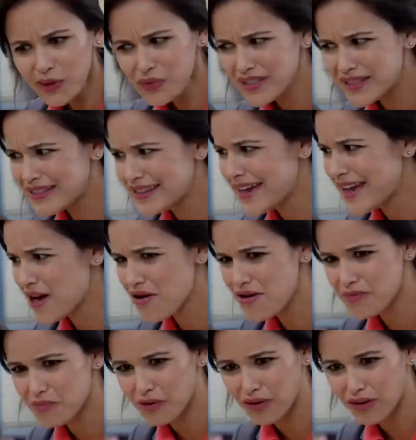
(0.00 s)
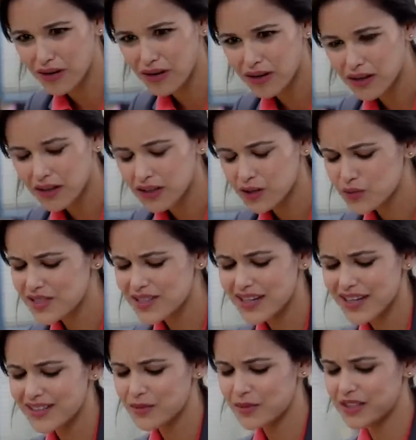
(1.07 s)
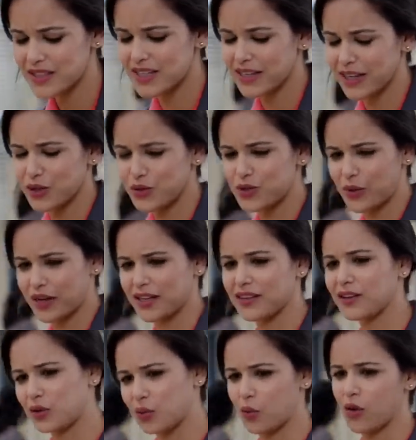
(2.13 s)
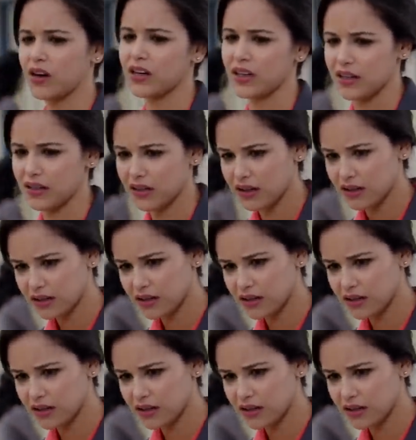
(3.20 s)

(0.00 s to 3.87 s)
He was terrible. Just liked him because he let you do anything you wanted.